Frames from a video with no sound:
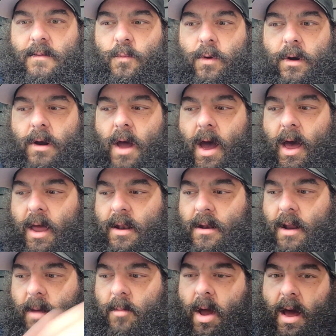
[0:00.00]

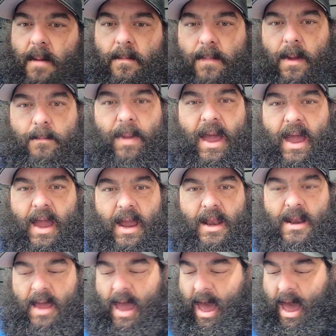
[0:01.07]
I'm not paid